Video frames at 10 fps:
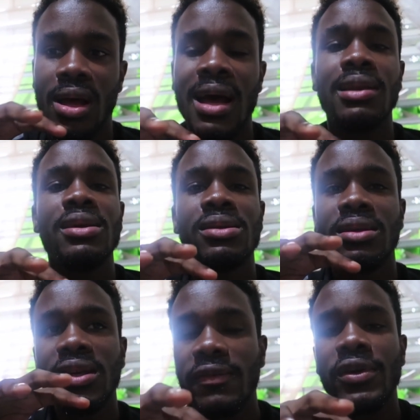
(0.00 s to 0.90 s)
at least
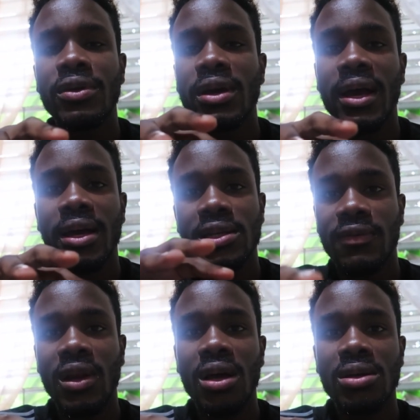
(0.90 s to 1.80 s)
giving you guys
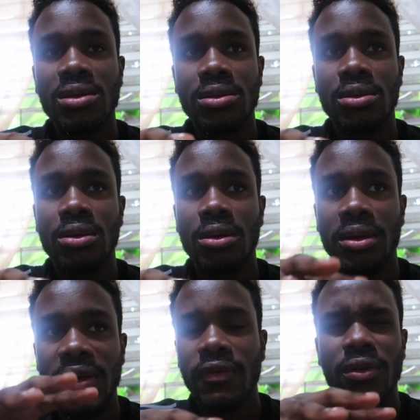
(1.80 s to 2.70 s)
vlogs,
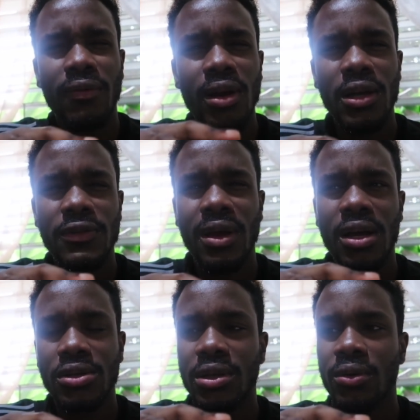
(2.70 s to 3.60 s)
giving them vlogs to
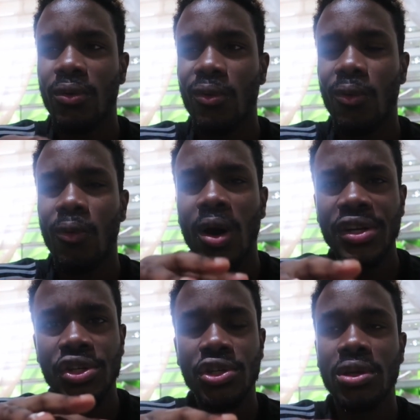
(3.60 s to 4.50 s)
actually
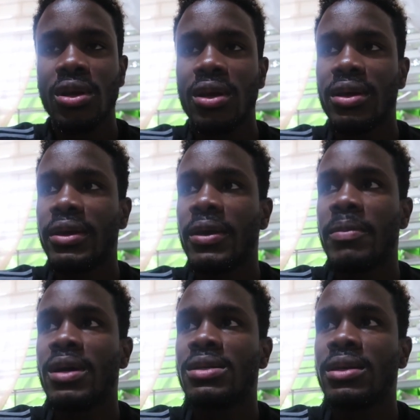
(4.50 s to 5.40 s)
watch, you get
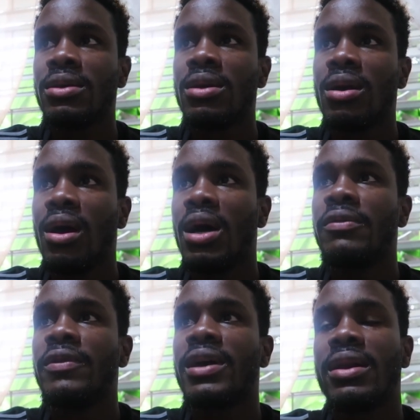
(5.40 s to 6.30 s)
me, I say,
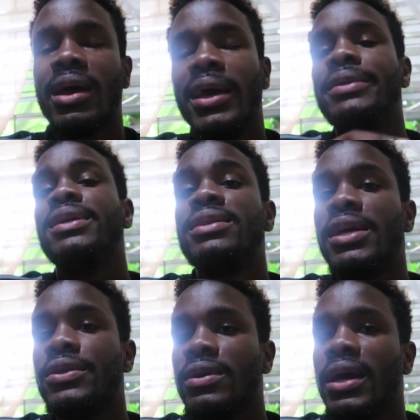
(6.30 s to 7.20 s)
and to kind of
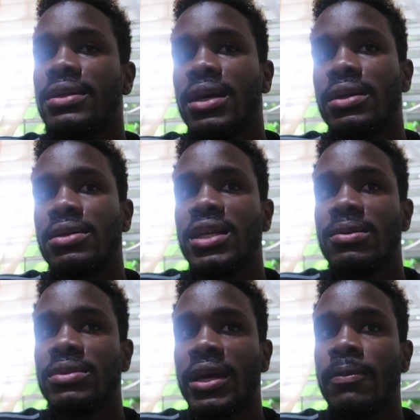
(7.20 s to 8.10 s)
entertain you guys at the
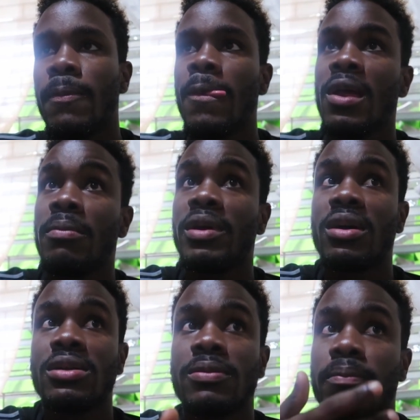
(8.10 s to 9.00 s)
same time.
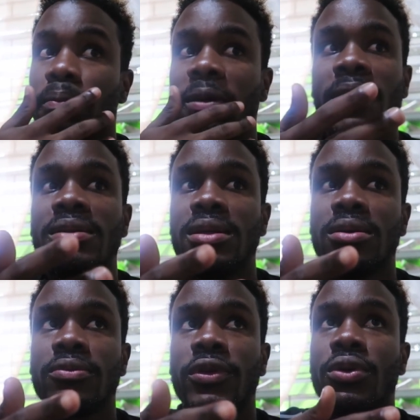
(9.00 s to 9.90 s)
Because big man
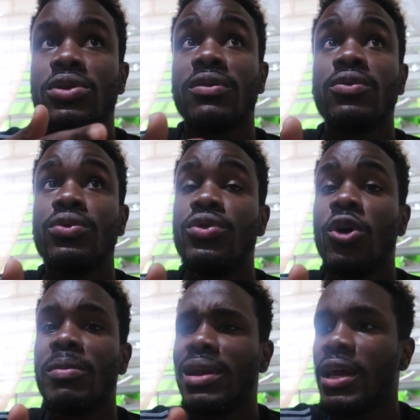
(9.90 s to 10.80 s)
thing, for those of you who
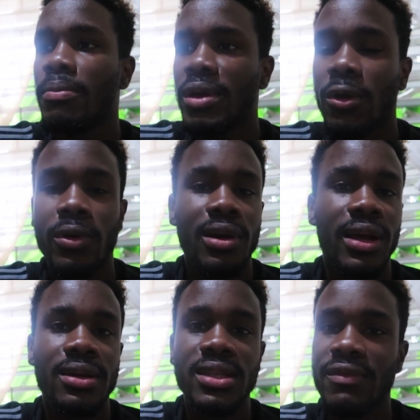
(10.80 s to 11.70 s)
know me, like me, I work like